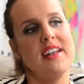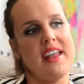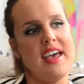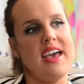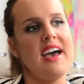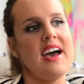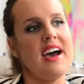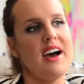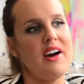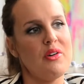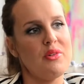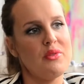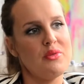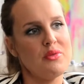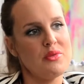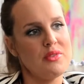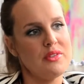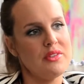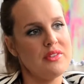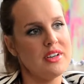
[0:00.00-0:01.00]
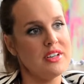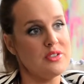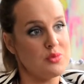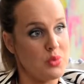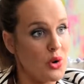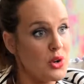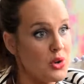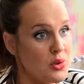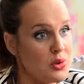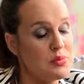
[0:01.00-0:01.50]
now is
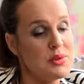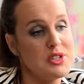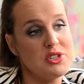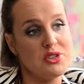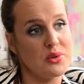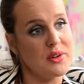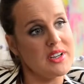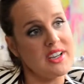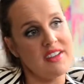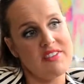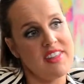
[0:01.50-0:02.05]
what you would be doing